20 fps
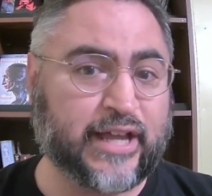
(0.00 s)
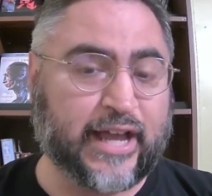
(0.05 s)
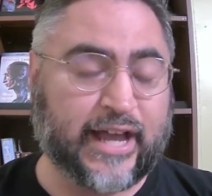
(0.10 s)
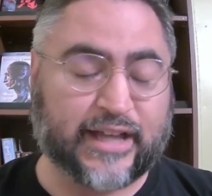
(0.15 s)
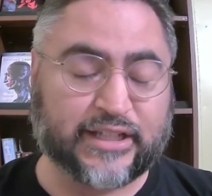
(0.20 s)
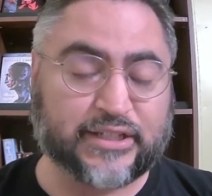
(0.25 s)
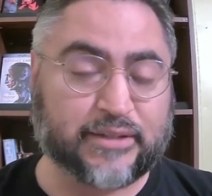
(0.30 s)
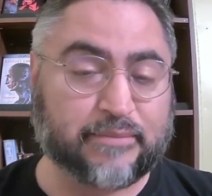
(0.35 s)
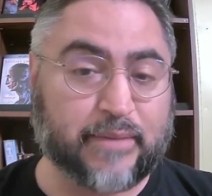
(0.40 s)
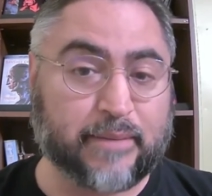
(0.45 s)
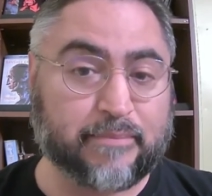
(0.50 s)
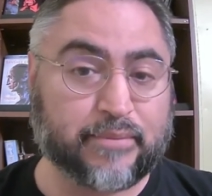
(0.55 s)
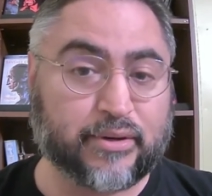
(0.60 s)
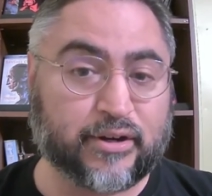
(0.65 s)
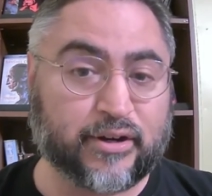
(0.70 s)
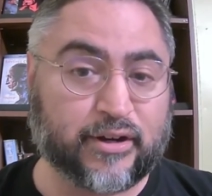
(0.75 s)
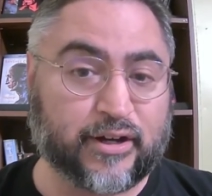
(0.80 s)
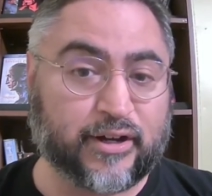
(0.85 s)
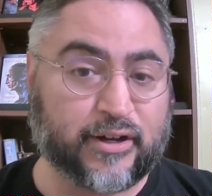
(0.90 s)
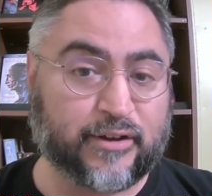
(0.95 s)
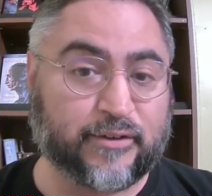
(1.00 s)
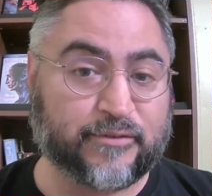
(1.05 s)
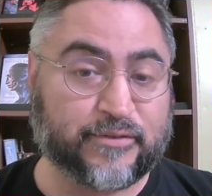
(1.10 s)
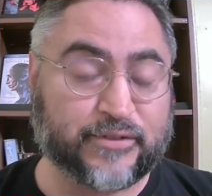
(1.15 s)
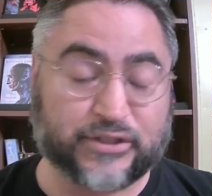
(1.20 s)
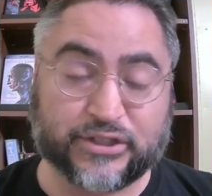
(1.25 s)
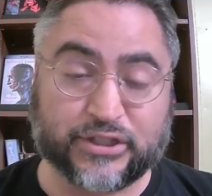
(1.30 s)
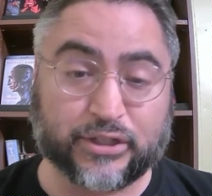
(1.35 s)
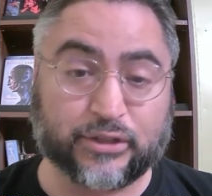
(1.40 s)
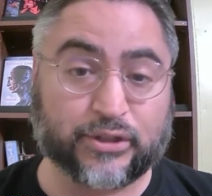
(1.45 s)
as a member of
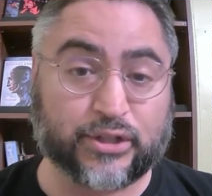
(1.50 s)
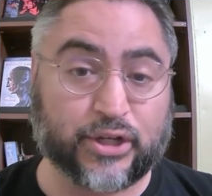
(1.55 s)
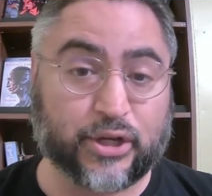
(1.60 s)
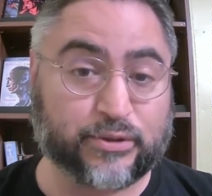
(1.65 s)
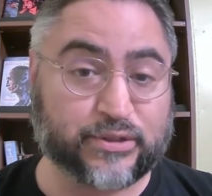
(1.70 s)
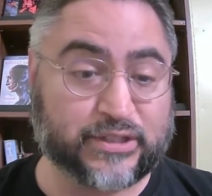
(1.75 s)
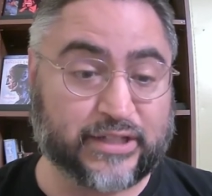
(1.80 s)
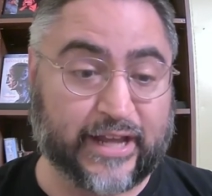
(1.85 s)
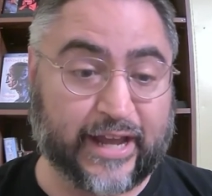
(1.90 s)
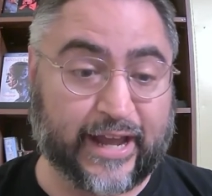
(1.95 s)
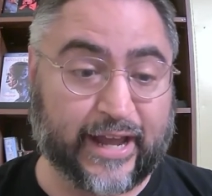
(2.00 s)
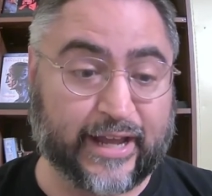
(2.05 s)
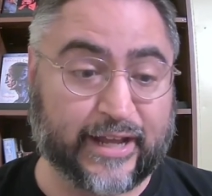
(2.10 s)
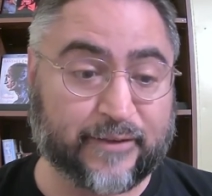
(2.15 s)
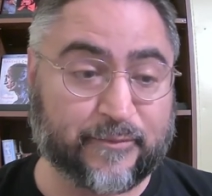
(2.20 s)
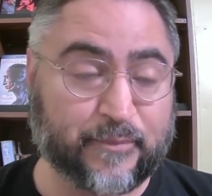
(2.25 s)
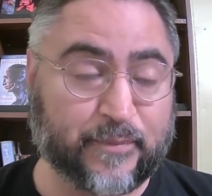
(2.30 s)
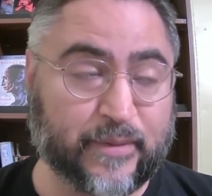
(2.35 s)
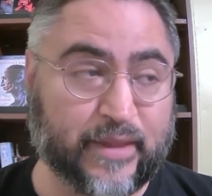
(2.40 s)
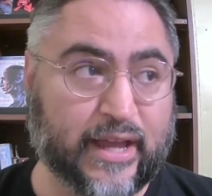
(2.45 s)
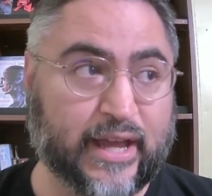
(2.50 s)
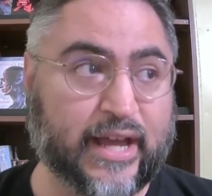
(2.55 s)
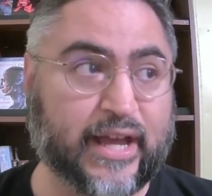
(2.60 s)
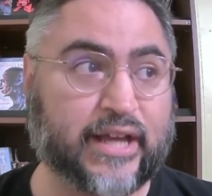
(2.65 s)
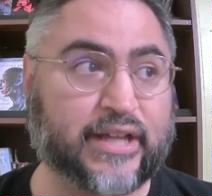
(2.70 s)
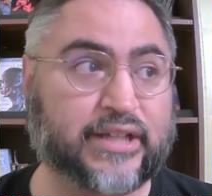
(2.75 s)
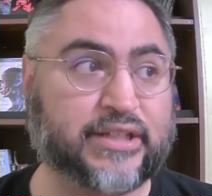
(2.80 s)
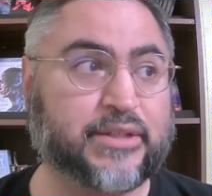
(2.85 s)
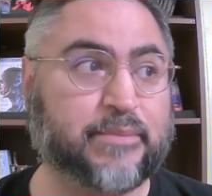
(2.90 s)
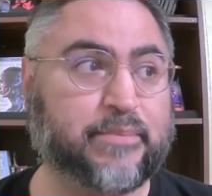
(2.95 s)
Silco's gang,
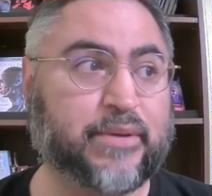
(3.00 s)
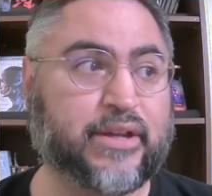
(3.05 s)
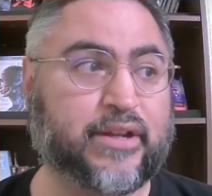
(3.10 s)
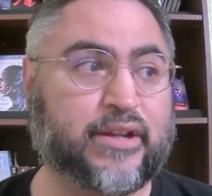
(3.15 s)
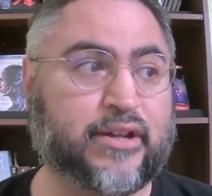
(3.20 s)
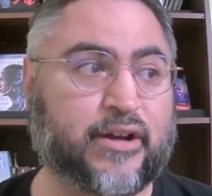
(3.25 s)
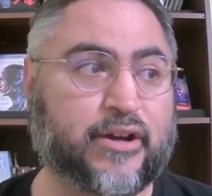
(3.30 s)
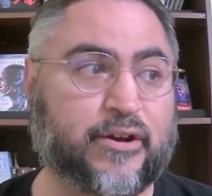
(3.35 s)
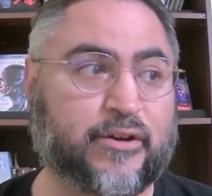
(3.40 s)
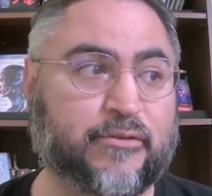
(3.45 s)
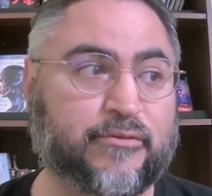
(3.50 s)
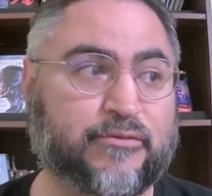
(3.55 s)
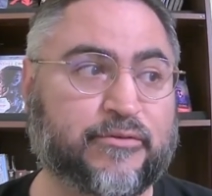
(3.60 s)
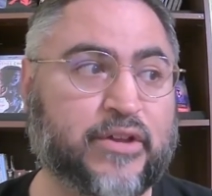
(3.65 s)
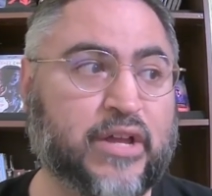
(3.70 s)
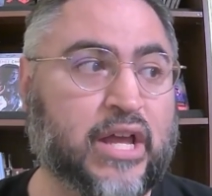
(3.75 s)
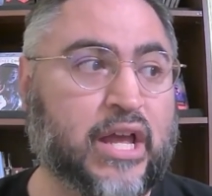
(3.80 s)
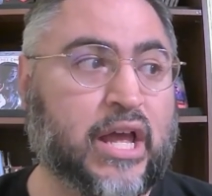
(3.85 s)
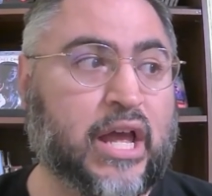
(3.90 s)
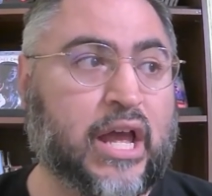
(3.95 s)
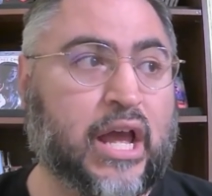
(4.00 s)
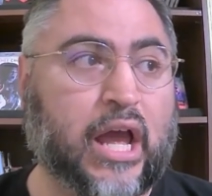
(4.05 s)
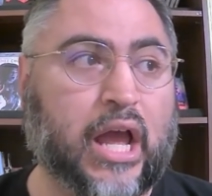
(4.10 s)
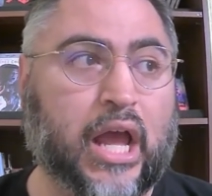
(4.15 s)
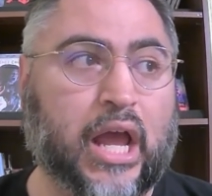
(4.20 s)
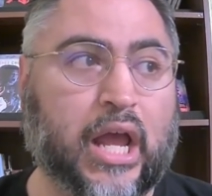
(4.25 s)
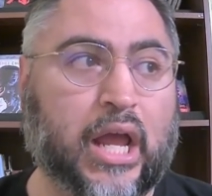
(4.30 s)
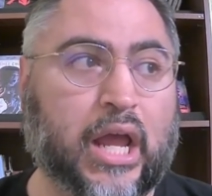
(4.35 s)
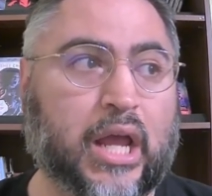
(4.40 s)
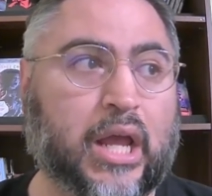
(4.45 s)
as a bit of
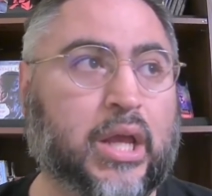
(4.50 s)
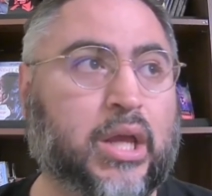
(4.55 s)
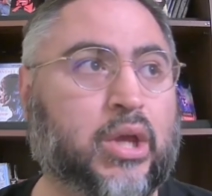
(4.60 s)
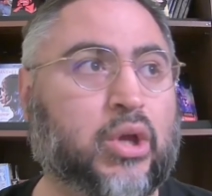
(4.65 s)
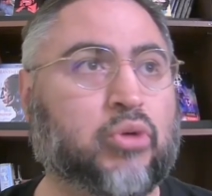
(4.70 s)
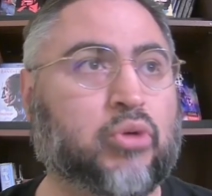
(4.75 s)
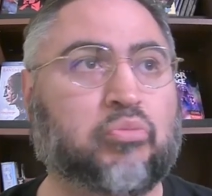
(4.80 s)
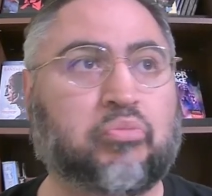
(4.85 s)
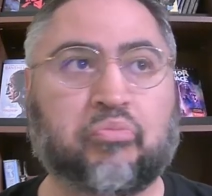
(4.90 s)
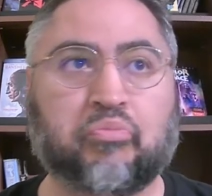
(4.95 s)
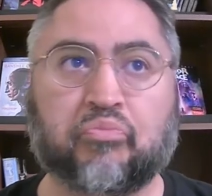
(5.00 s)
a